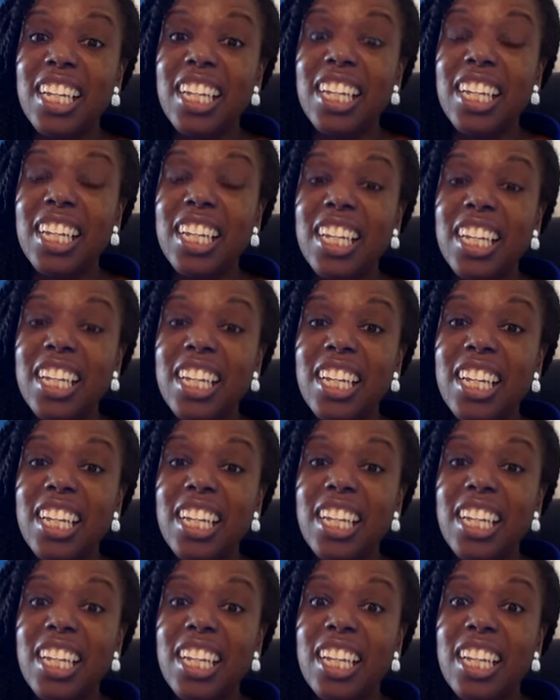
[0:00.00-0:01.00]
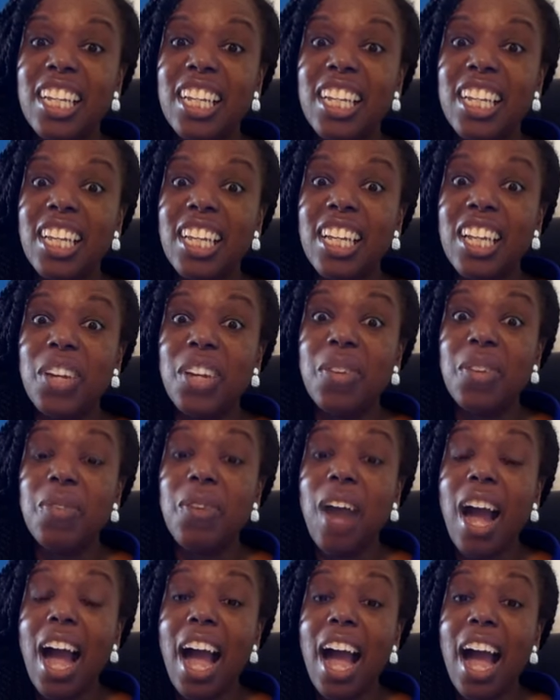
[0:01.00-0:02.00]

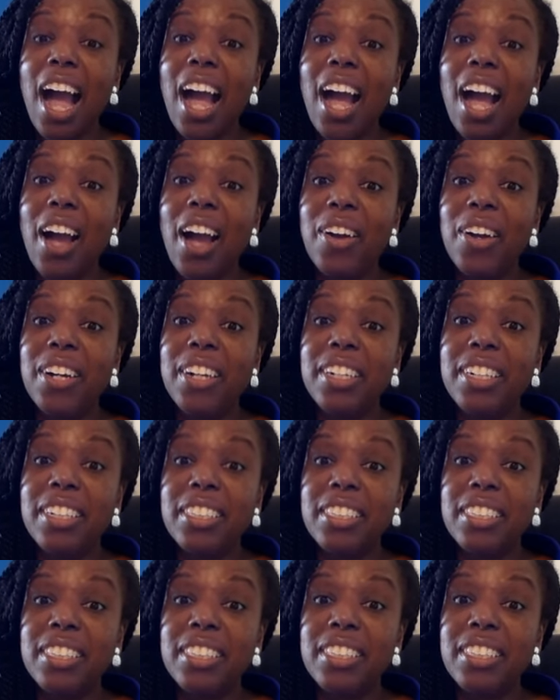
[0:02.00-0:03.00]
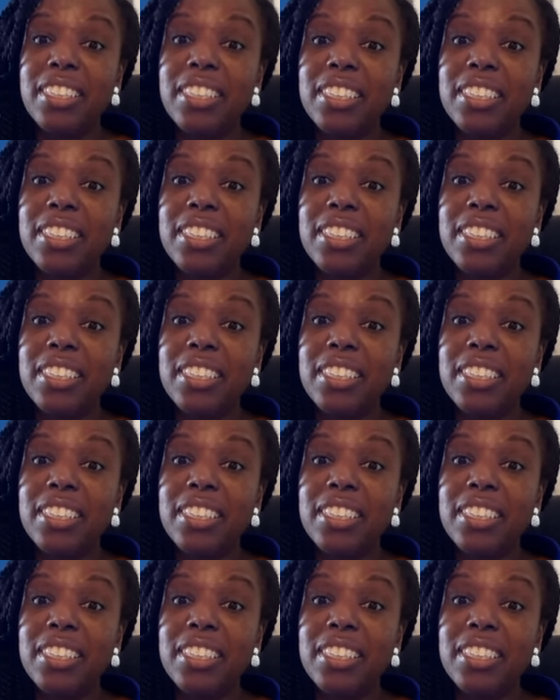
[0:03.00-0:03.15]
(silent)